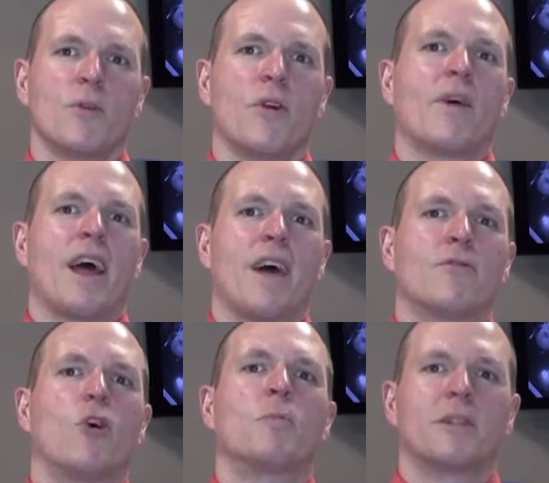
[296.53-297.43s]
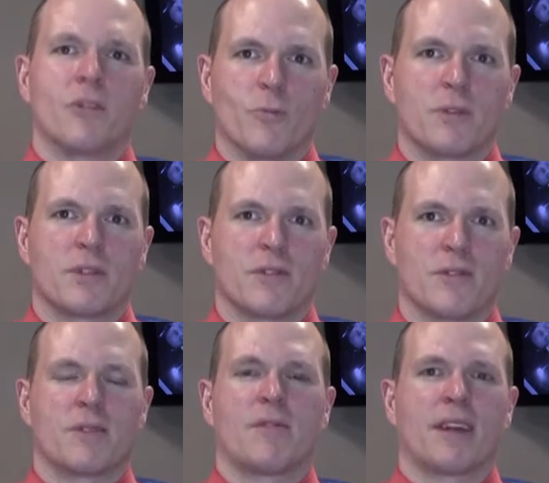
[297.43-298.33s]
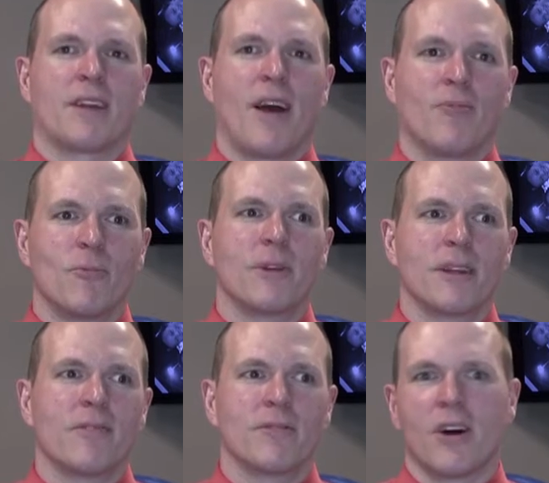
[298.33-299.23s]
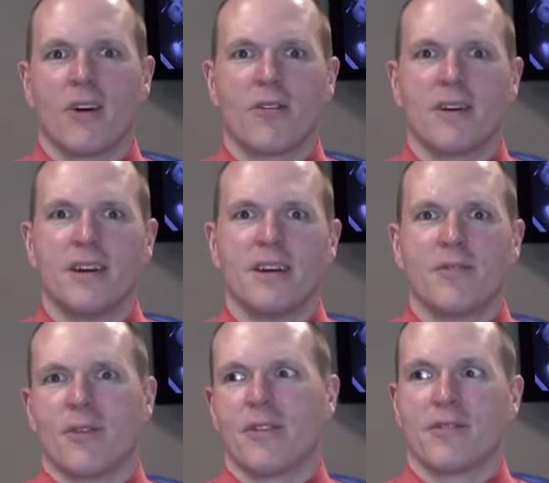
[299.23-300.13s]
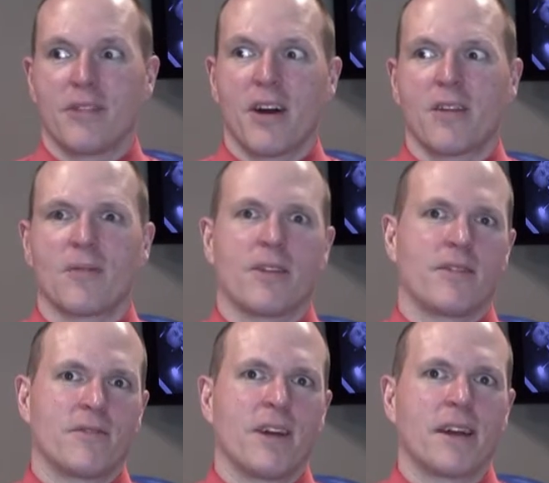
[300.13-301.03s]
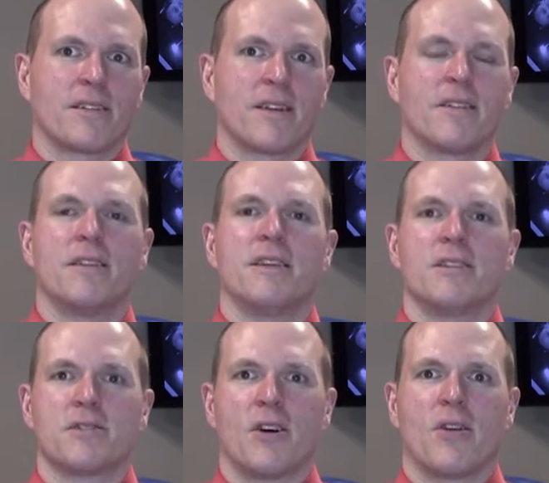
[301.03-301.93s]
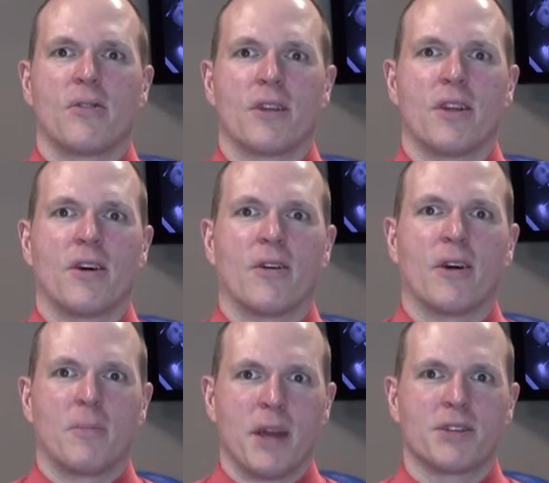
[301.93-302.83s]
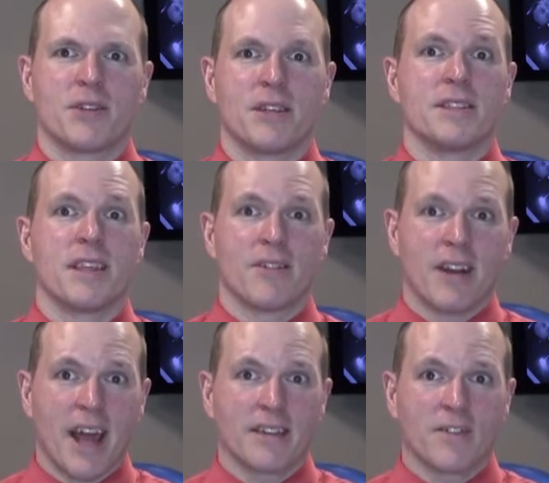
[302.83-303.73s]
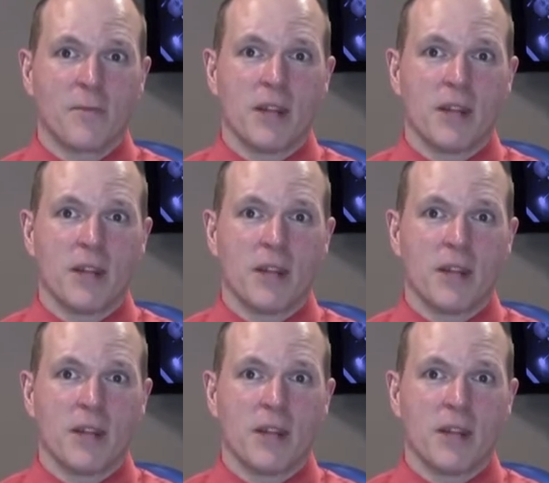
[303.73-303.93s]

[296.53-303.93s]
We don't want to have open loops. There's someone I really don't know whether they're done, whether they're not done. So, you know, a patient is either an active